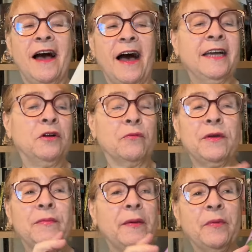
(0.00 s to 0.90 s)
I don't
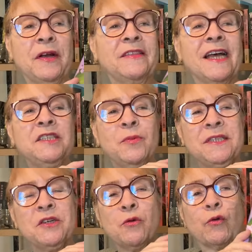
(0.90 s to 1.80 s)
remember, that's what's
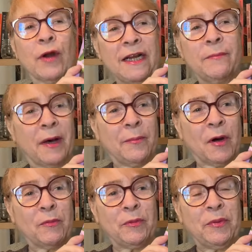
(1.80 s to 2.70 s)
so great about
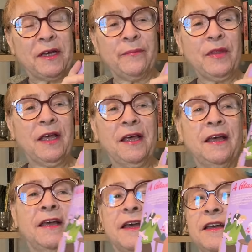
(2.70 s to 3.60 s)
Barbara Pym,
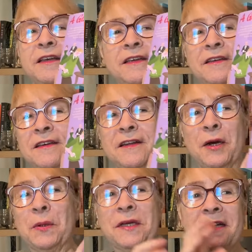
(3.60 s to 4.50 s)

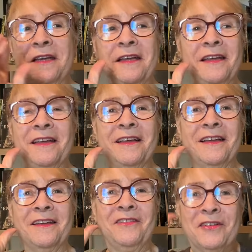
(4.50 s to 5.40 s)

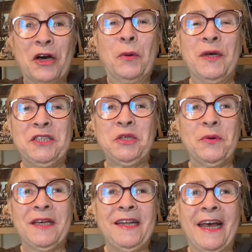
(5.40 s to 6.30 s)
you go into
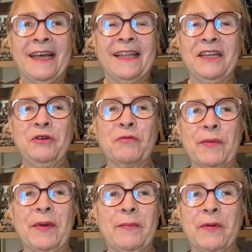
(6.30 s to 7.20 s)
it and then you
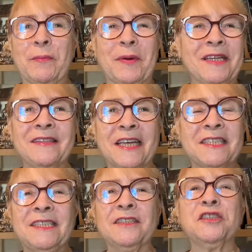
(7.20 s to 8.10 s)
remember, but there's
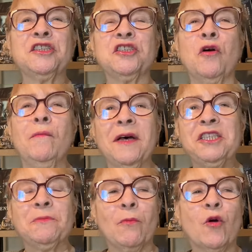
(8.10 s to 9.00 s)
still so
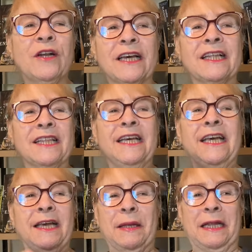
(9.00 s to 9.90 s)
much more to
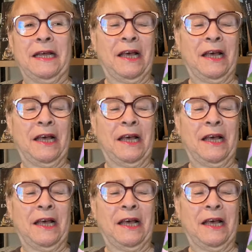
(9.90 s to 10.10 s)
glean